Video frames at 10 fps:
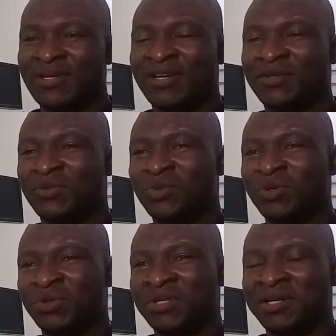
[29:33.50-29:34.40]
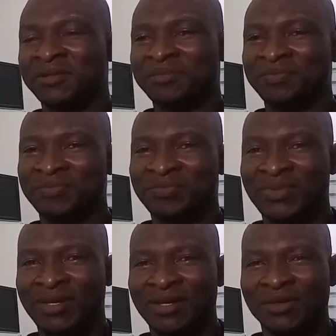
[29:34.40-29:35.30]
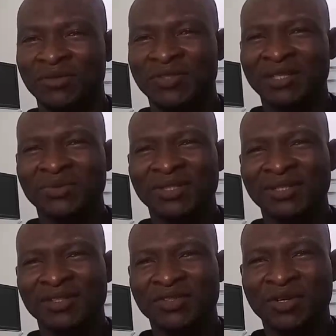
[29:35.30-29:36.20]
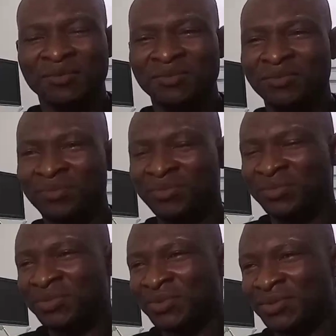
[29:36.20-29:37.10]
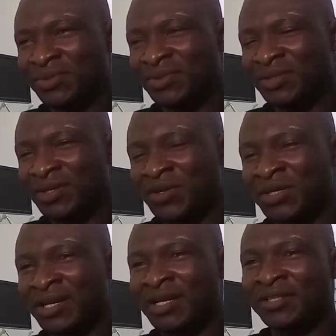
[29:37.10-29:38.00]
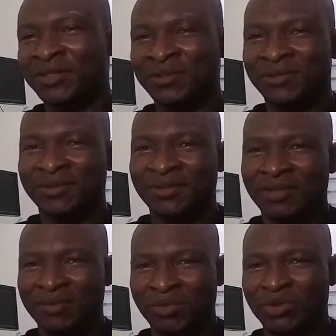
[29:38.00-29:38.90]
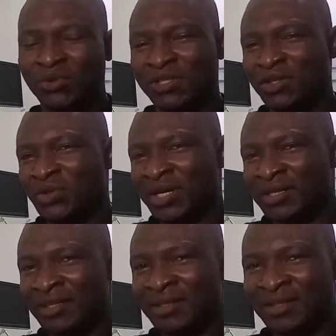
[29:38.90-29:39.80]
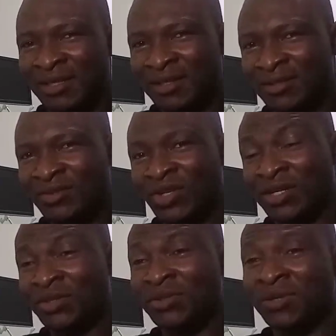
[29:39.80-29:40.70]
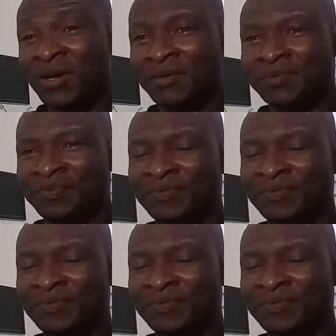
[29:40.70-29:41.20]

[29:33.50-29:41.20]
and we'll dealt with it in some other lectures, but we'll still look at it in lectures to come.